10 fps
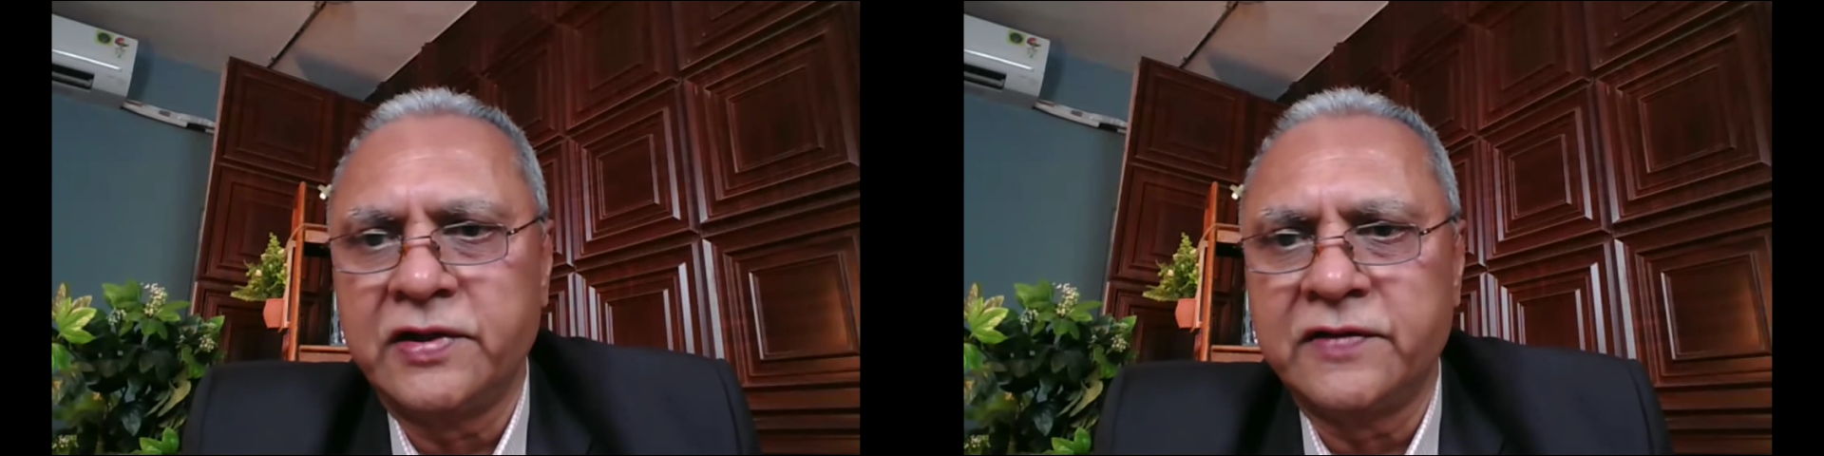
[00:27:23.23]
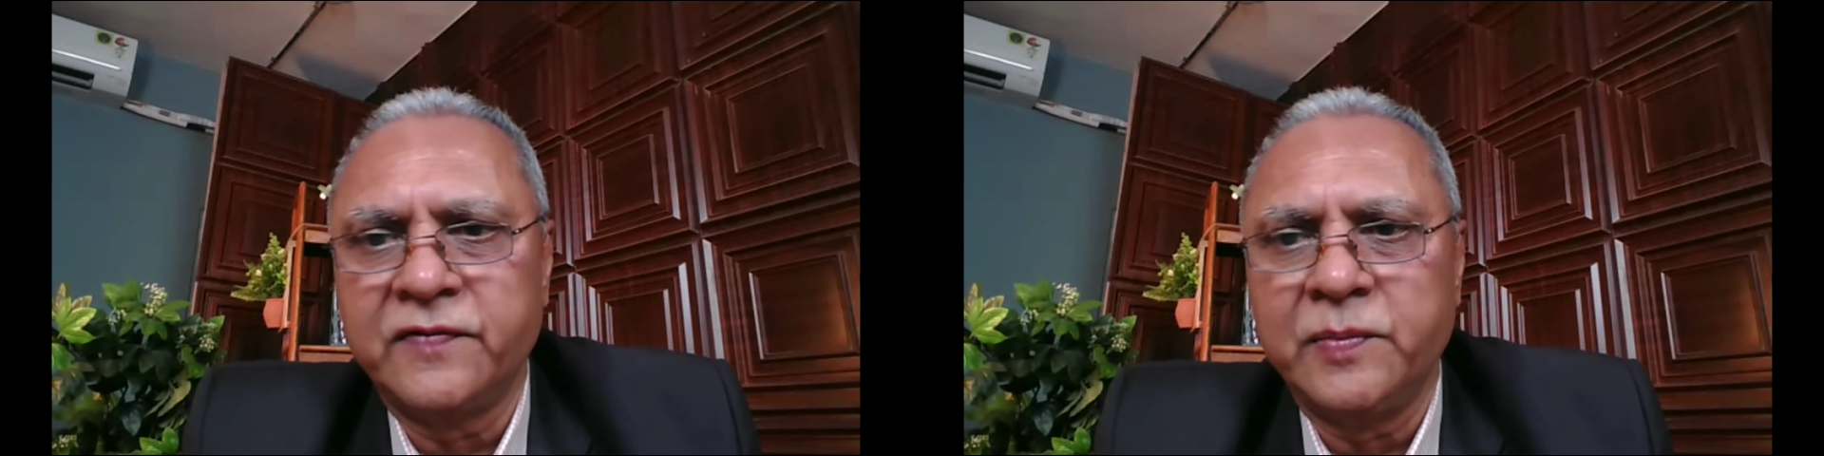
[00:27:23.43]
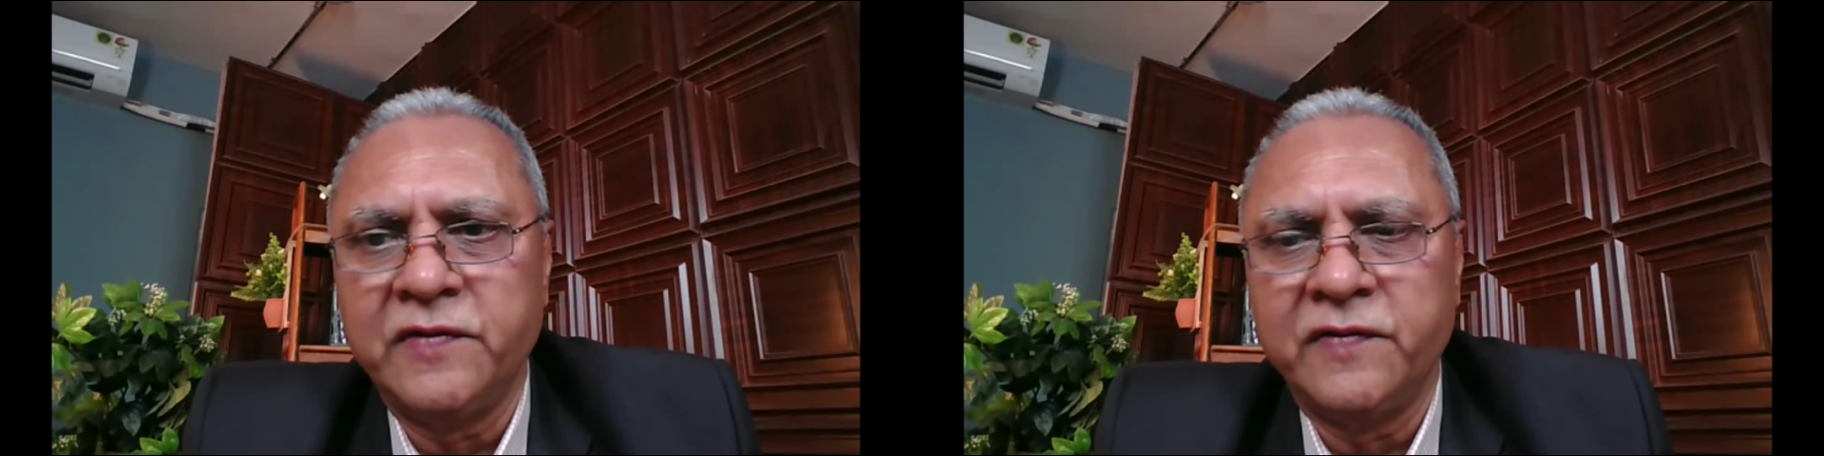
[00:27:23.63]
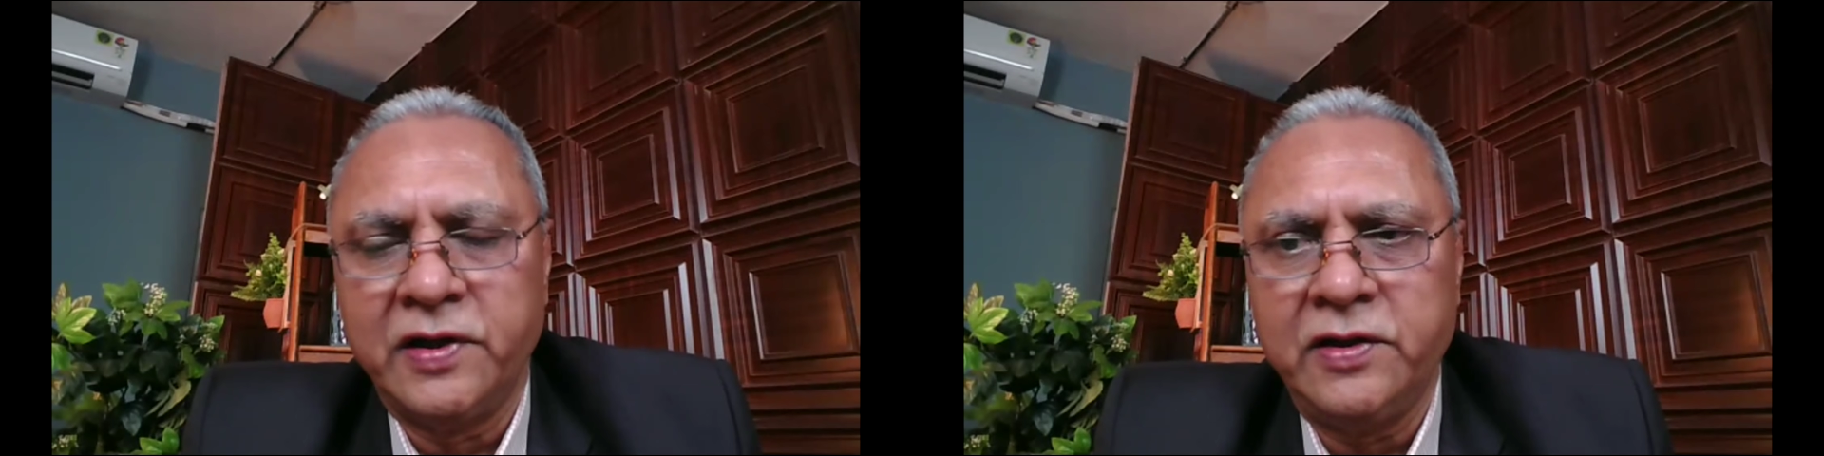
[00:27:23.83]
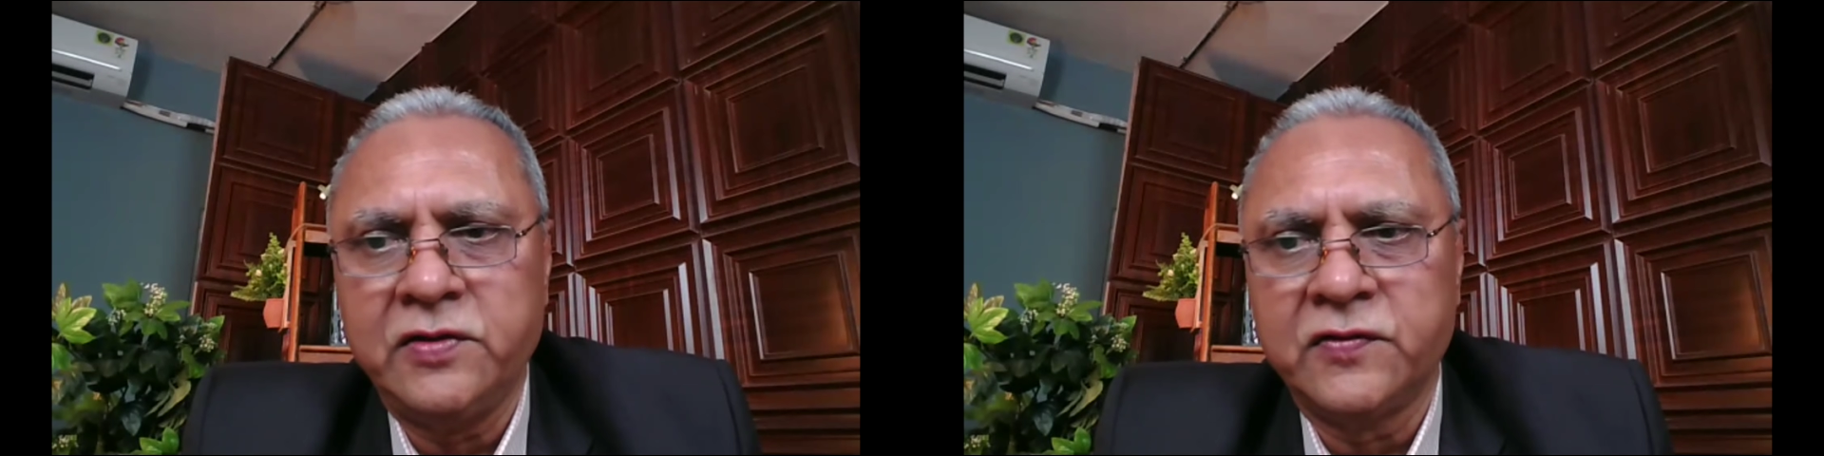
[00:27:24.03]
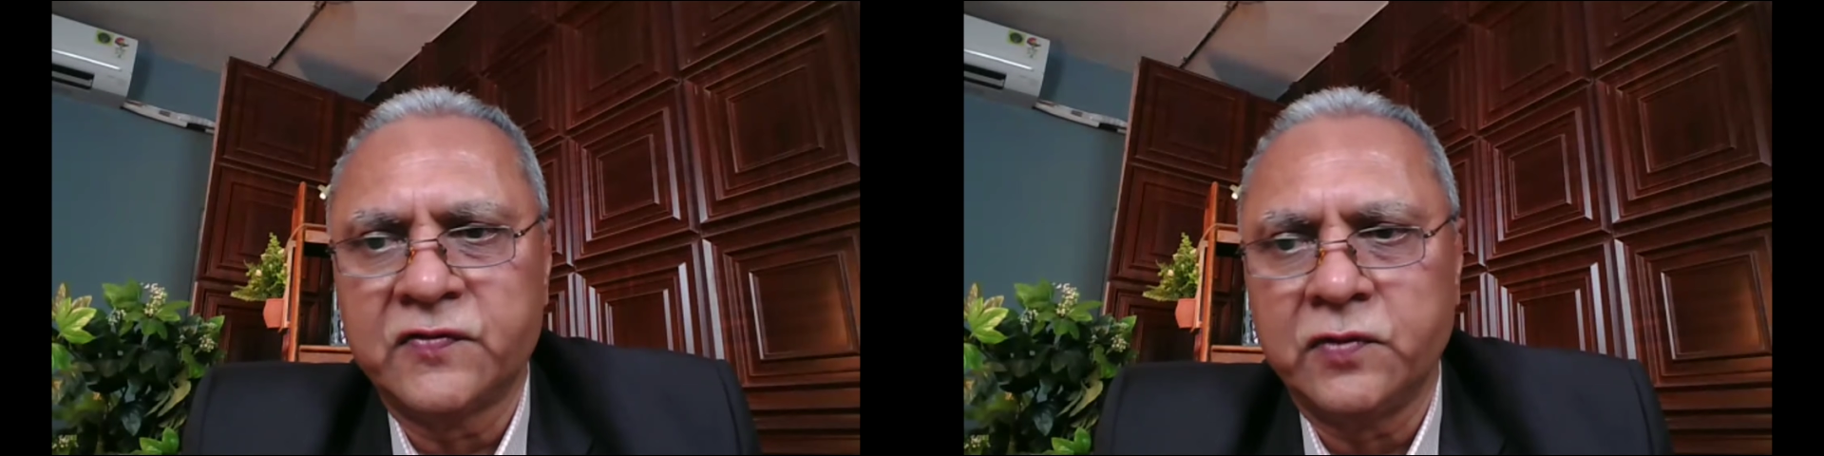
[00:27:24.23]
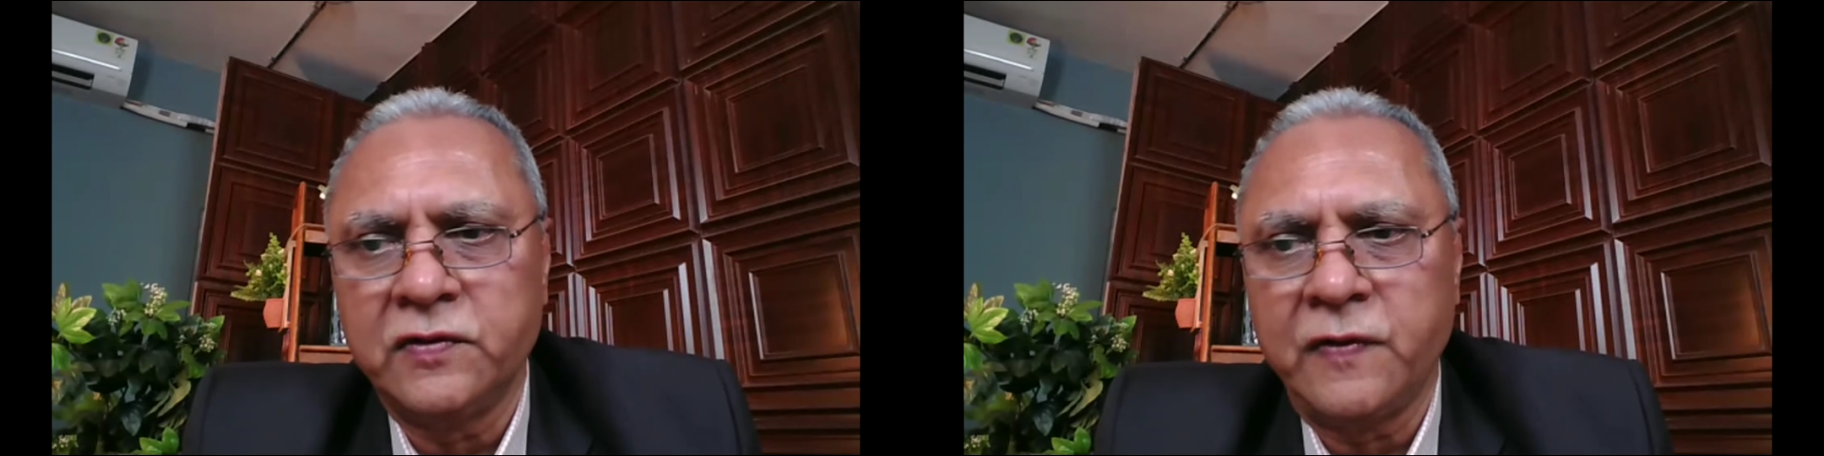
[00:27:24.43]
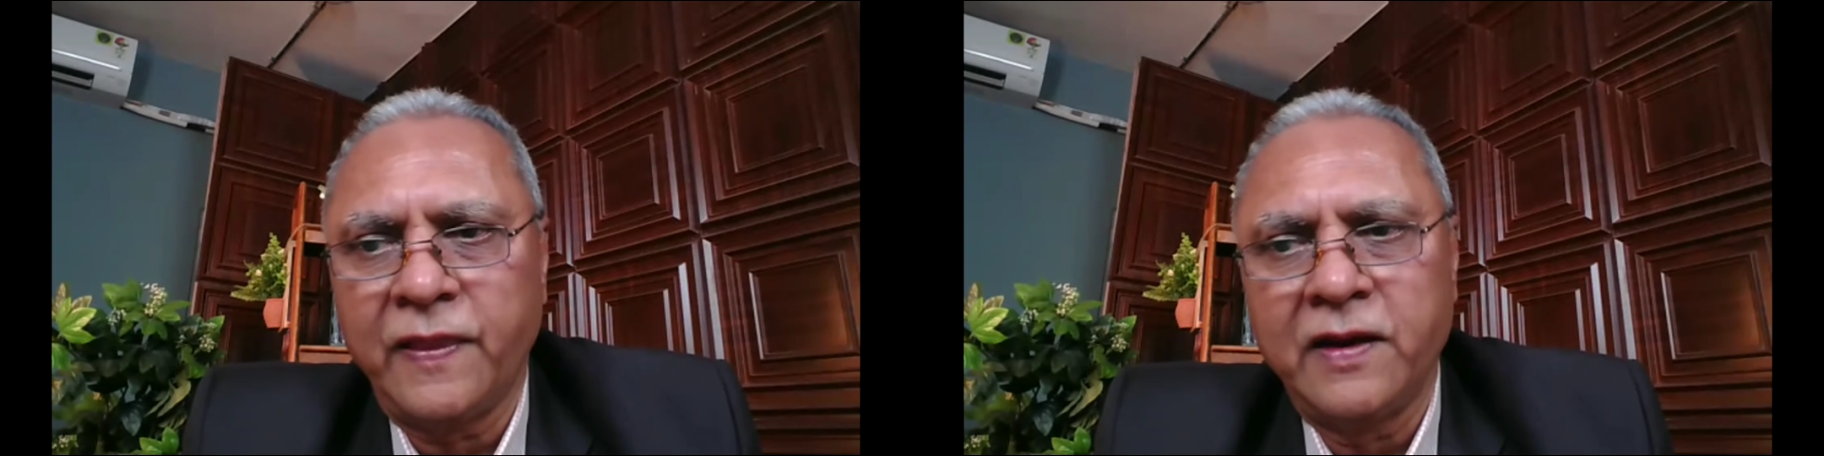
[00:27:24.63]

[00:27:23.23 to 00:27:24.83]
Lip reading: it will be very useful.